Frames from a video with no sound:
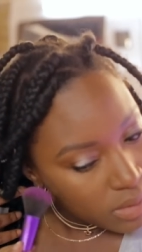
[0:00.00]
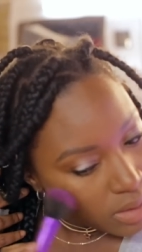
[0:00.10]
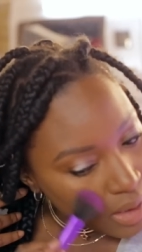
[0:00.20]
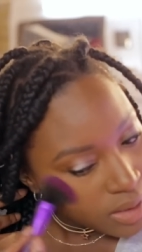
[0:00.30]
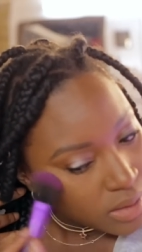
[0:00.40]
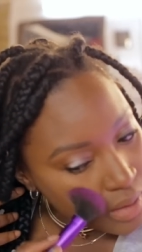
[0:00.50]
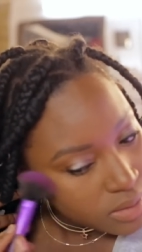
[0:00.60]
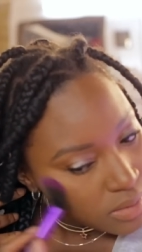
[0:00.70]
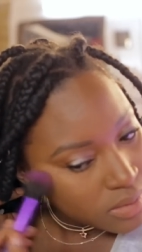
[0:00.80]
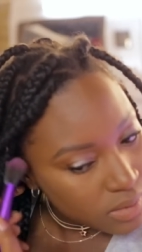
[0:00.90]
Yeah,
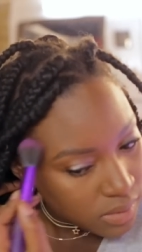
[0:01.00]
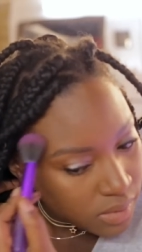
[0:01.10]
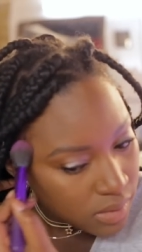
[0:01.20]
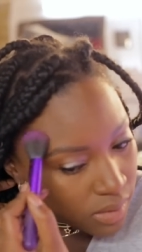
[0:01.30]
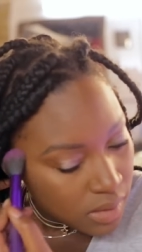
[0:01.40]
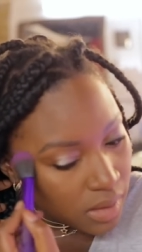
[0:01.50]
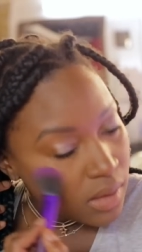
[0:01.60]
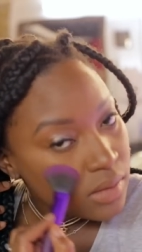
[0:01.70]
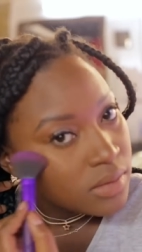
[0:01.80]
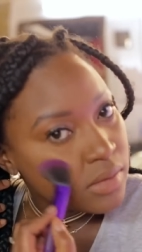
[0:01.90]
just
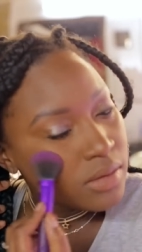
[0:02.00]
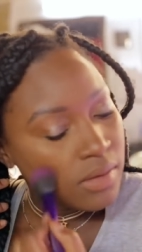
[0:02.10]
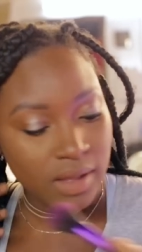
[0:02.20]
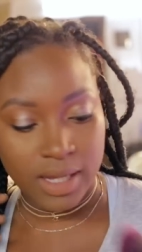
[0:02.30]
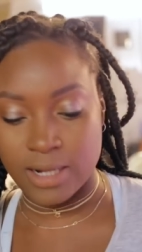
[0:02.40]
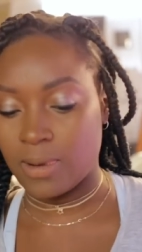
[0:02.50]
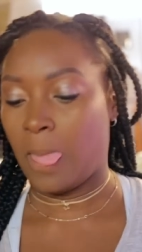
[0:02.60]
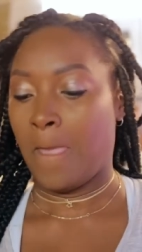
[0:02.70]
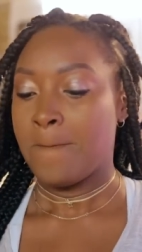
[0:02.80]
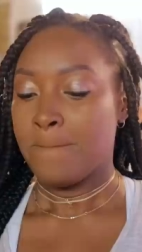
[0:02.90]
do that.